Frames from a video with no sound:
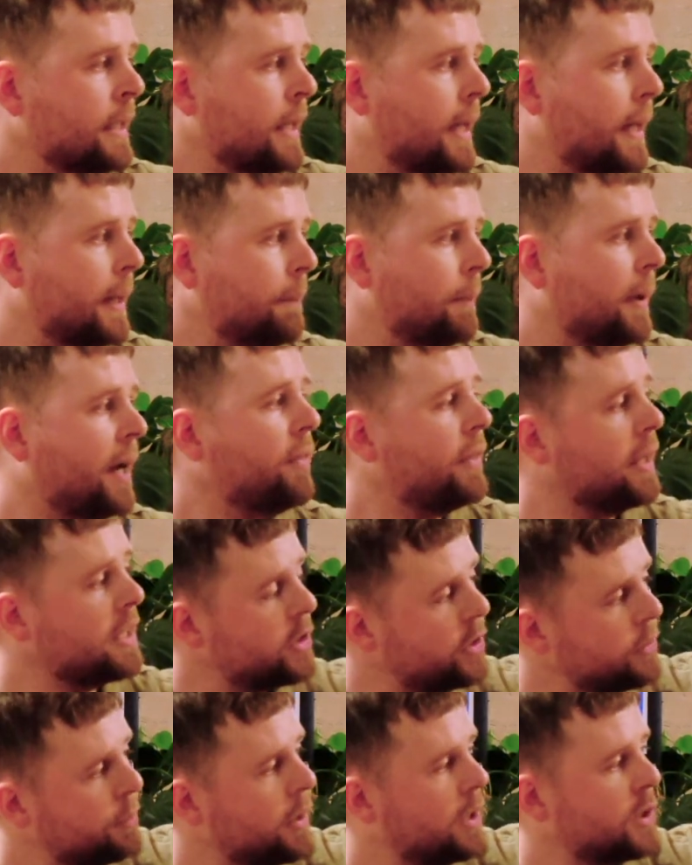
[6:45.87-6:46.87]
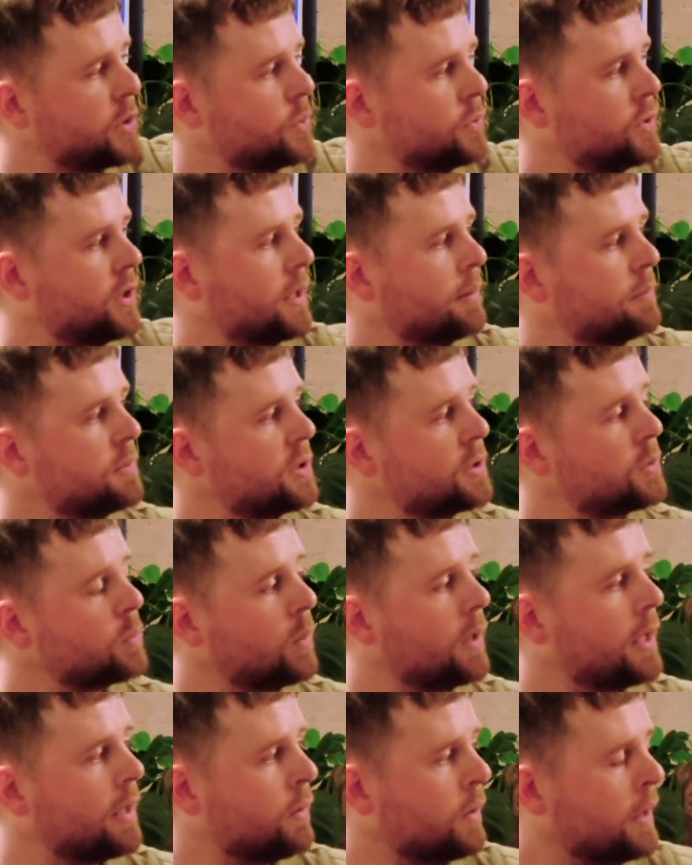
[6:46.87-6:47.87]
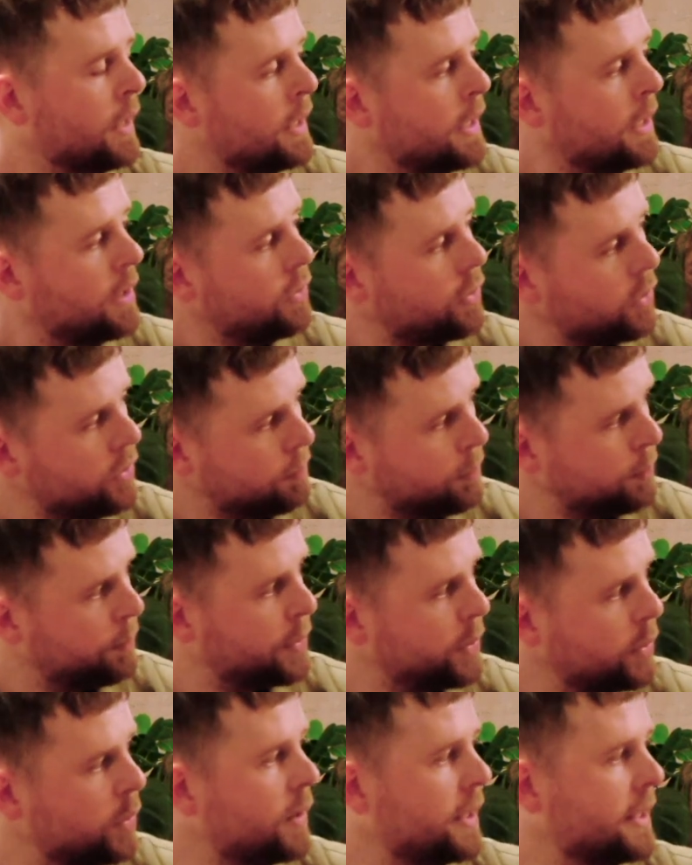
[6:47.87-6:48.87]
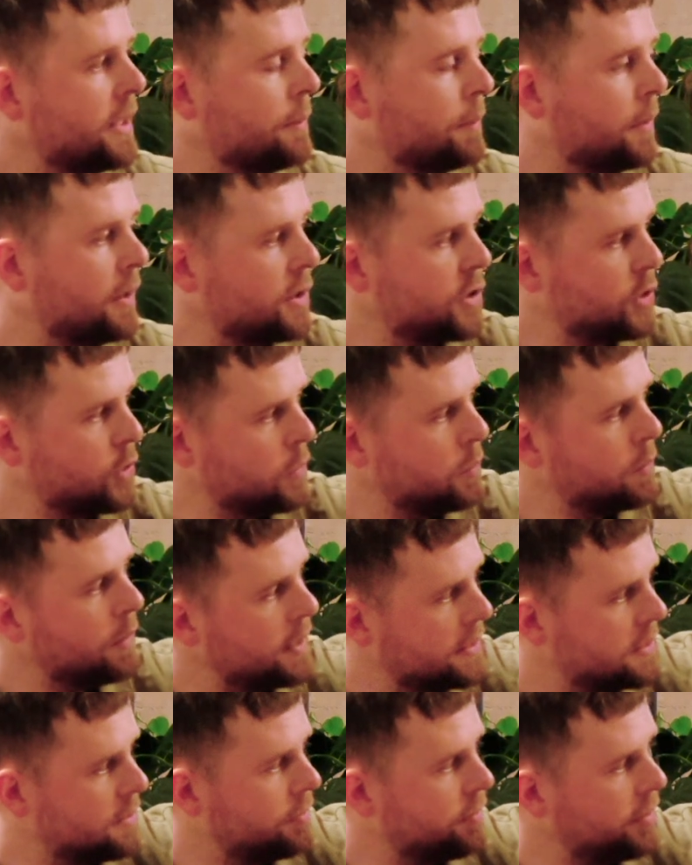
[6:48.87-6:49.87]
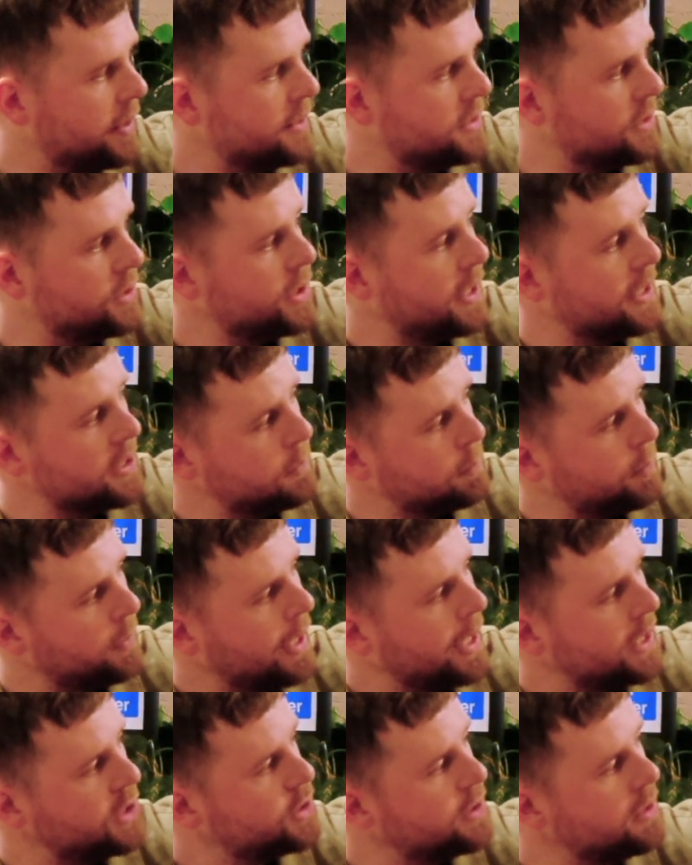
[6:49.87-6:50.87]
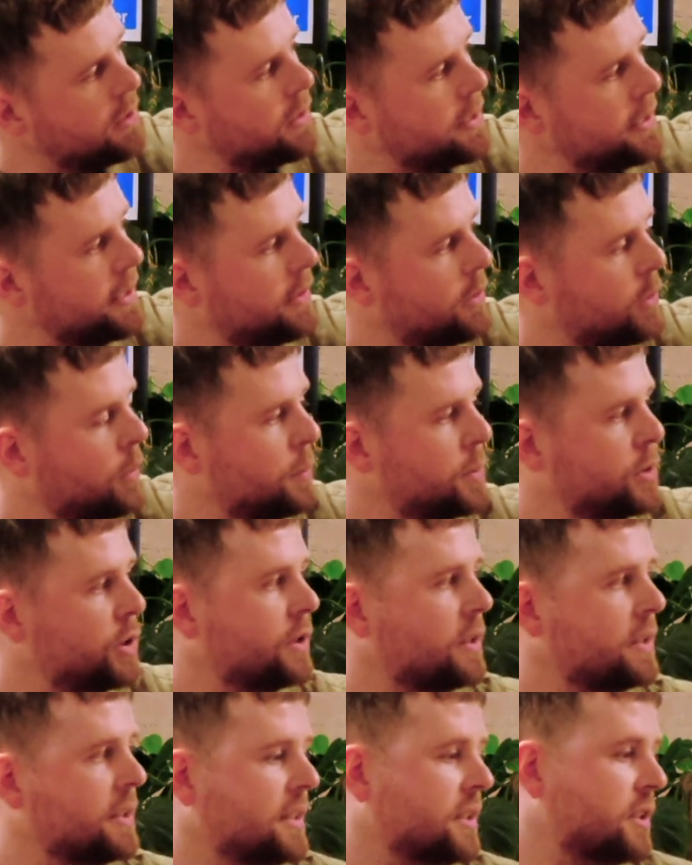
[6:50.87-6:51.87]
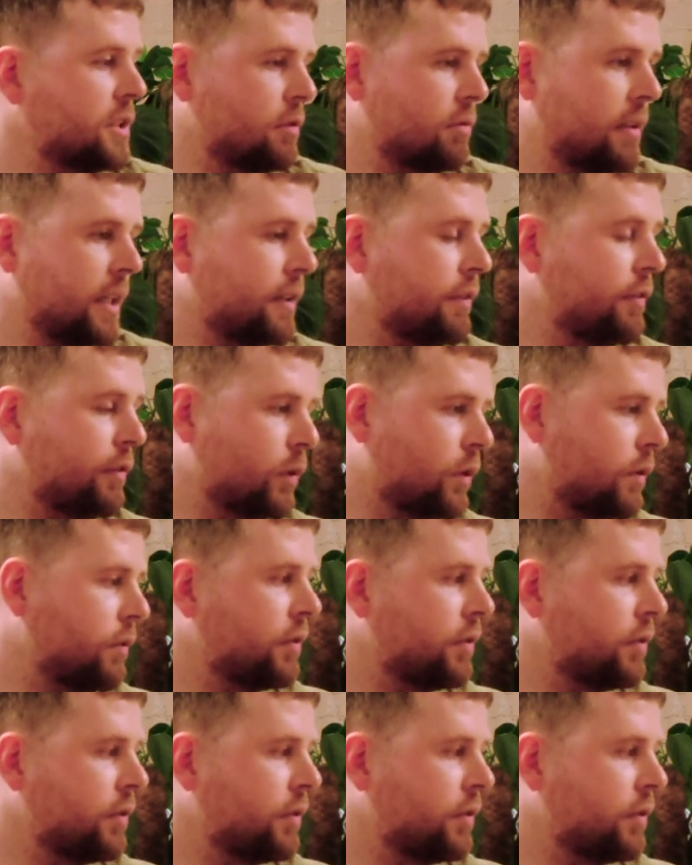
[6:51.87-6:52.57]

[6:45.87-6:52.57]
And then commercial terms as well, not purely commercial, as the phrase suggests, but actually looking at opportunities to rank for.